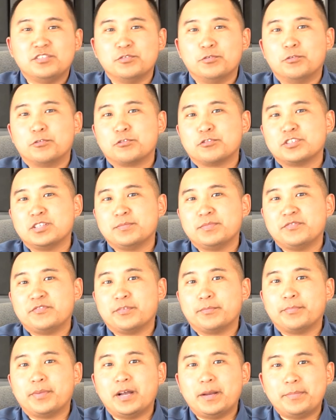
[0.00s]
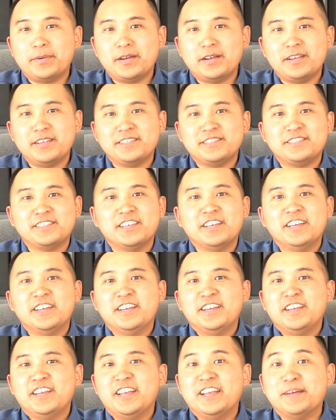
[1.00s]
to order something from Popeyes
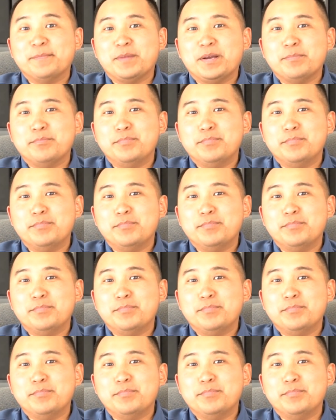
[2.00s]
and my